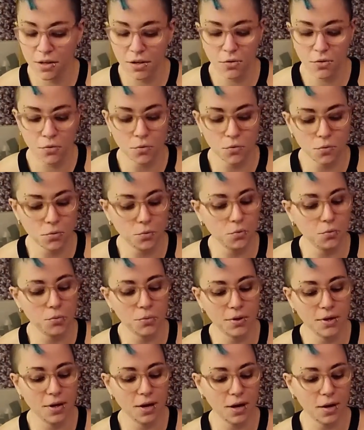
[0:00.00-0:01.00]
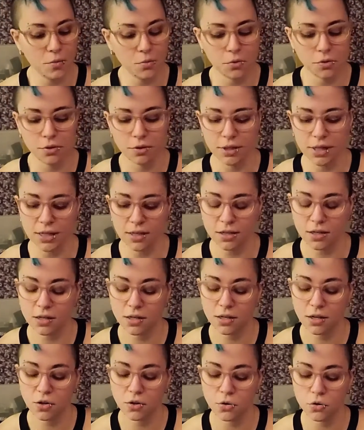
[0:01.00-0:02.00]
who I will link
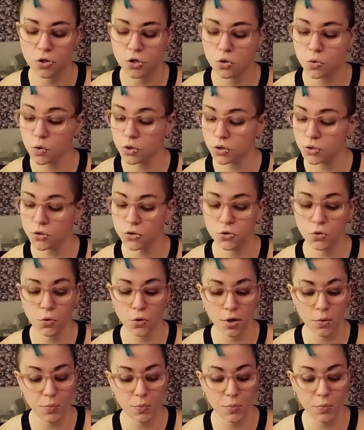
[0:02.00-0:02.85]
her short story